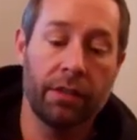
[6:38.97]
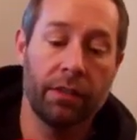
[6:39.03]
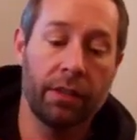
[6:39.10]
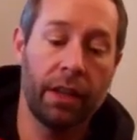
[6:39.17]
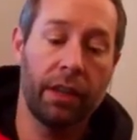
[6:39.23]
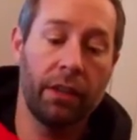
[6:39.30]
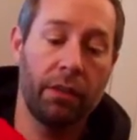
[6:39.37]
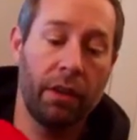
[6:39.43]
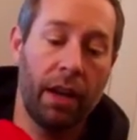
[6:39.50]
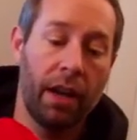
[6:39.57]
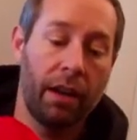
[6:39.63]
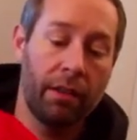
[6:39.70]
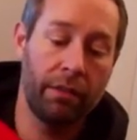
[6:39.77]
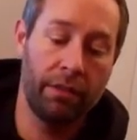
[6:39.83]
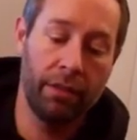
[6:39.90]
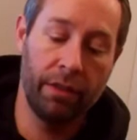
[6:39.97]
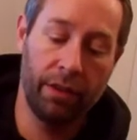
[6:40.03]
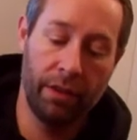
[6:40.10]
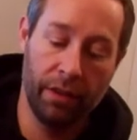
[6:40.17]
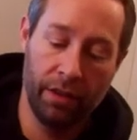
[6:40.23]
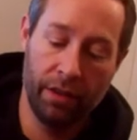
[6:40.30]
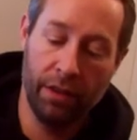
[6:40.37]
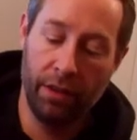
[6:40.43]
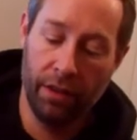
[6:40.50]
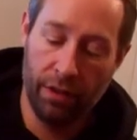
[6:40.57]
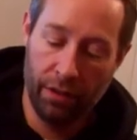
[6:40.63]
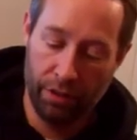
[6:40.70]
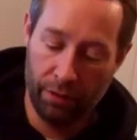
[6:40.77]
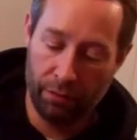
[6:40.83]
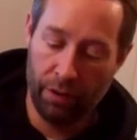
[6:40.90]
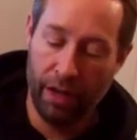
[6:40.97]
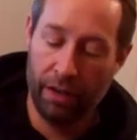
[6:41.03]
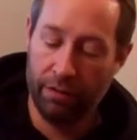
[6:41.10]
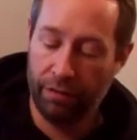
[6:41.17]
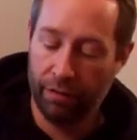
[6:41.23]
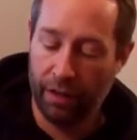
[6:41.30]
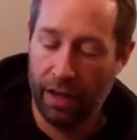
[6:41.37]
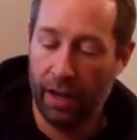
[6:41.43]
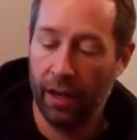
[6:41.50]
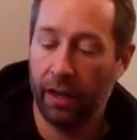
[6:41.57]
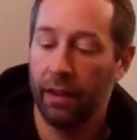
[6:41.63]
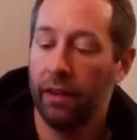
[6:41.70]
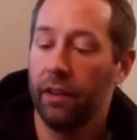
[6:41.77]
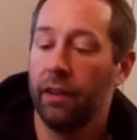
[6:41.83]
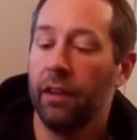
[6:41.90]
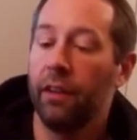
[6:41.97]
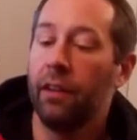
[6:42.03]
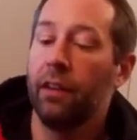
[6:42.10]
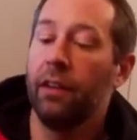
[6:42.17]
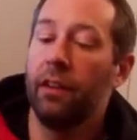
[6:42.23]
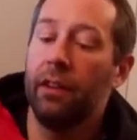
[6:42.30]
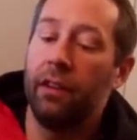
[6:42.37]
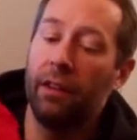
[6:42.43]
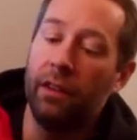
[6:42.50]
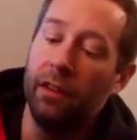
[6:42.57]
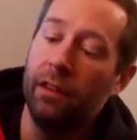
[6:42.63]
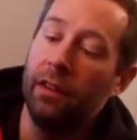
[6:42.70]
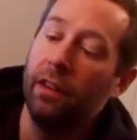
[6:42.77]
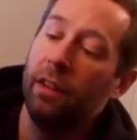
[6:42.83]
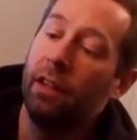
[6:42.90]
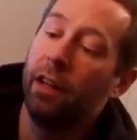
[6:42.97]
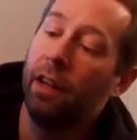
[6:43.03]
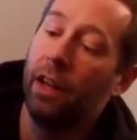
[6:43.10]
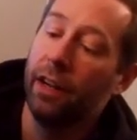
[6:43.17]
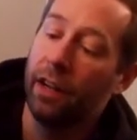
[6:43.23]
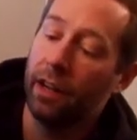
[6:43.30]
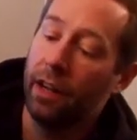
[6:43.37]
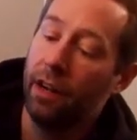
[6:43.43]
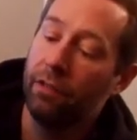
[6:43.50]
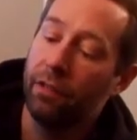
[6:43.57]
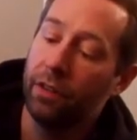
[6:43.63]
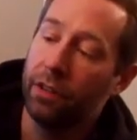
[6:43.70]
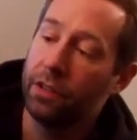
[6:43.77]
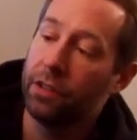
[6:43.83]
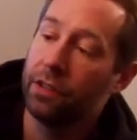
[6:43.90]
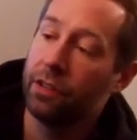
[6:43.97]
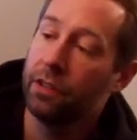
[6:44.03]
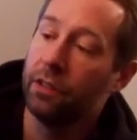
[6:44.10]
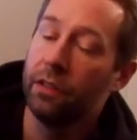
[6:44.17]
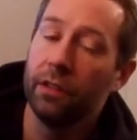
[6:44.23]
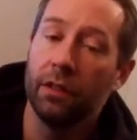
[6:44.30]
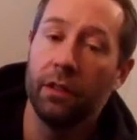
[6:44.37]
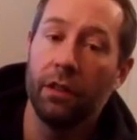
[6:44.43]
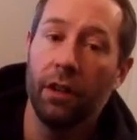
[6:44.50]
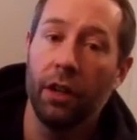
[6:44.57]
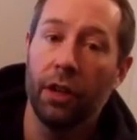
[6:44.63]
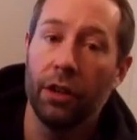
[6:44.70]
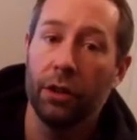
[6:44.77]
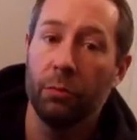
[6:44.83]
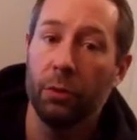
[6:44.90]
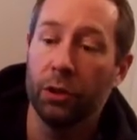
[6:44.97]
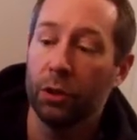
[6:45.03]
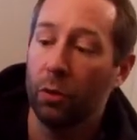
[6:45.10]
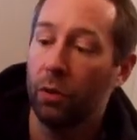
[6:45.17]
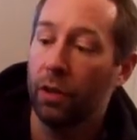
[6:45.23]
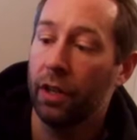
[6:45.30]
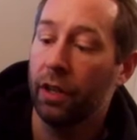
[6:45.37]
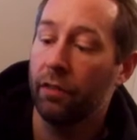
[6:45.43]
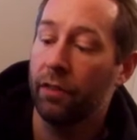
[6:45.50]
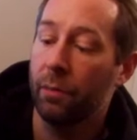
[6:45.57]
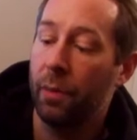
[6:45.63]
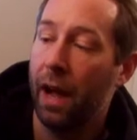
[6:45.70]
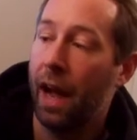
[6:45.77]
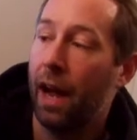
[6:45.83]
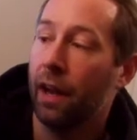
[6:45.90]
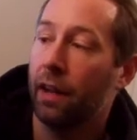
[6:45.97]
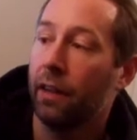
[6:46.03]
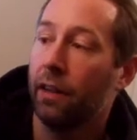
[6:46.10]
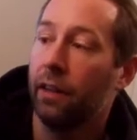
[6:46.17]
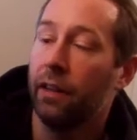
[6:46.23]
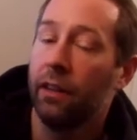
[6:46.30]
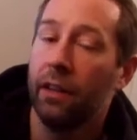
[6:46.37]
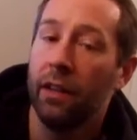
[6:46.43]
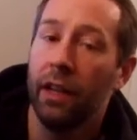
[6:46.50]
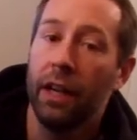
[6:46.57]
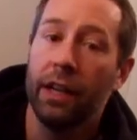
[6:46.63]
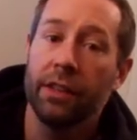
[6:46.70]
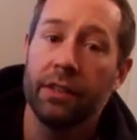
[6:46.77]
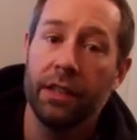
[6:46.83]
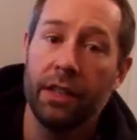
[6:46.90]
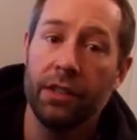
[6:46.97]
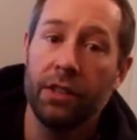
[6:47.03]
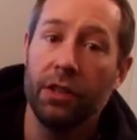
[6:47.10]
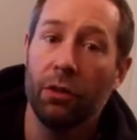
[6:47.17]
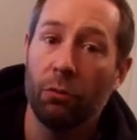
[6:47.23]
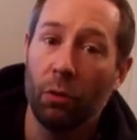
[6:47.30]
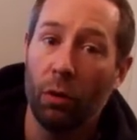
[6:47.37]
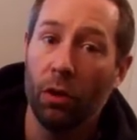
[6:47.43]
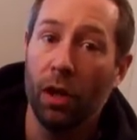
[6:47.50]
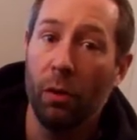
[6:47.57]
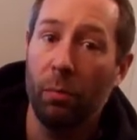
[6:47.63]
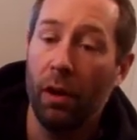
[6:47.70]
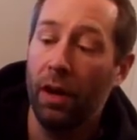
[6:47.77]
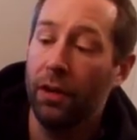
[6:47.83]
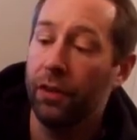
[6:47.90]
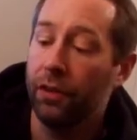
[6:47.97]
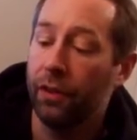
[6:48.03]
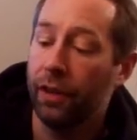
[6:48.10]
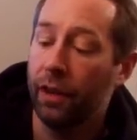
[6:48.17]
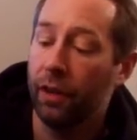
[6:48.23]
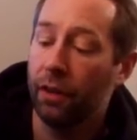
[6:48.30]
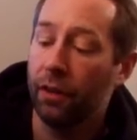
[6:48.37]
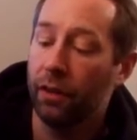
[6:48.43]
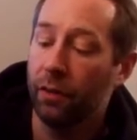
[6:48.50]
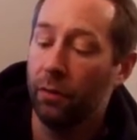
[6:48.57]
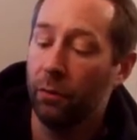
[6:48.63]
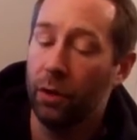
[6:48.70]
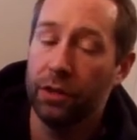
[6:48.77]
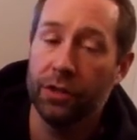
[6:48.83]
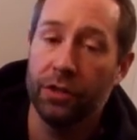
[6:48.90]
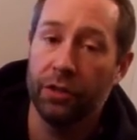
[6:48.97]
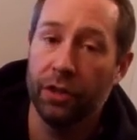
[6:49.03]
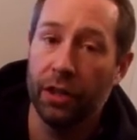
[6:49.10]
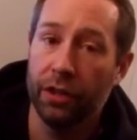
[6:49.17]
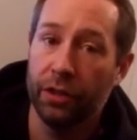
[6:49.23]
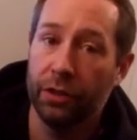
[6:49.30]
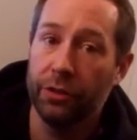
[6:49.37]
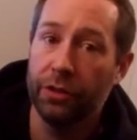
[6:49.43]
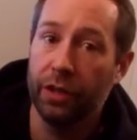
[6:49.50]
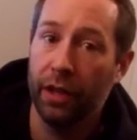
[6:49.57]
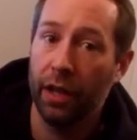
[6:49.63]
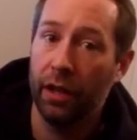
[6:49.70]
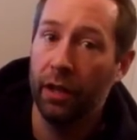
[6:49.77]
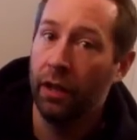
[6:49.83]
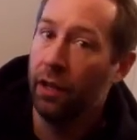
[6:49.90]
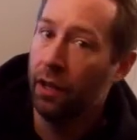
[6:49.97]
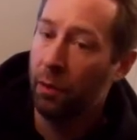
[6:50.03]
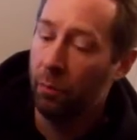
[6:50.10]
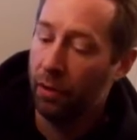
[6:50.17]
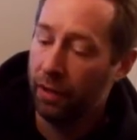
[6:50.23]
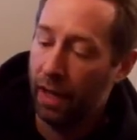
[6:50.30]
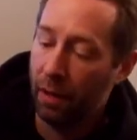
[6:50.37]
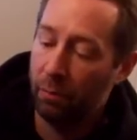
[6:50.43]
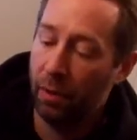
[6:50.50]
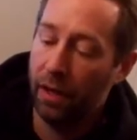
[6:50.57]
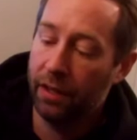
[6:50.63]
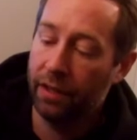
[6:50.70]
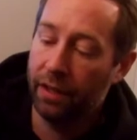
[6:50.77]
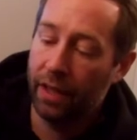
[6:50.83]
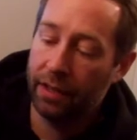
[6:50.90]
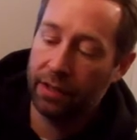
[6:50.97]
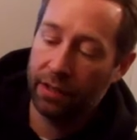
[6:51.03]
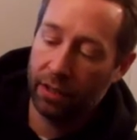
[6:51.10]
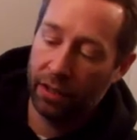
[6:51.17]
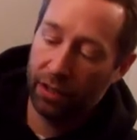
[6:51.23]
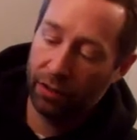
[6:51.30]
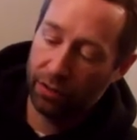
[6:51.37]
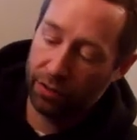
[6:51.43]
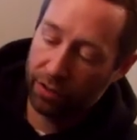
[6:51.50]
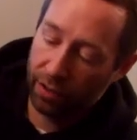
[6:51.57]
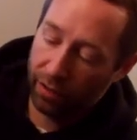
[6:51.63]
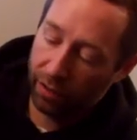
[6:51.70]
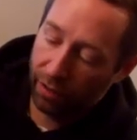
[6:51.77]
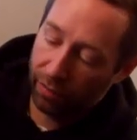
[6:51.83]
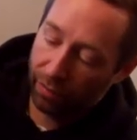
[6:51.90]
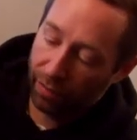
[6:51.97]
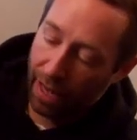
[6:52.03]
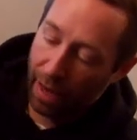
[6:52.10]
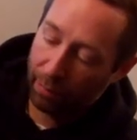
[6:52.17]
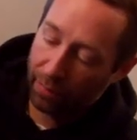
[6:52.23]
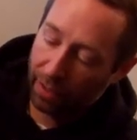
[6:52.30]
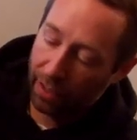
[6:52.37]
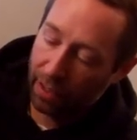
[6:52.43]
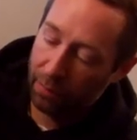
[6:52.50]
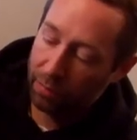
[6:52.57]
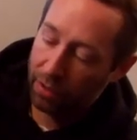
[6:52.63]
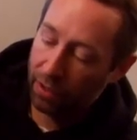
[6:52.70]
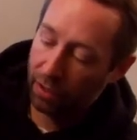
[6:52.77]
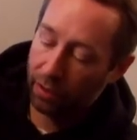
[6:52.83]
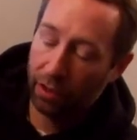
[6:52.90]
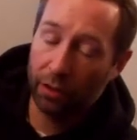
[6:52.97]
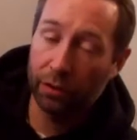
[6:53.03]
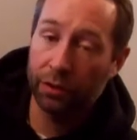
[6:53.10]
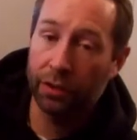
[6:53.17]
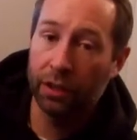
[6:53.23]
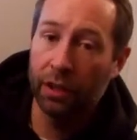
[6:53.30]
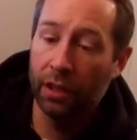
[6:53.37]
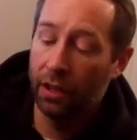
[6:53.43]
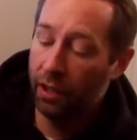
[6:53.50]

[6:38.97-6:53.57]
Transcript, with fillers: so that you have a rain fly and it covers a good majority of the pack and it's easy to roll up under there once you're done using it but that button that secures the little flap that keeps it closed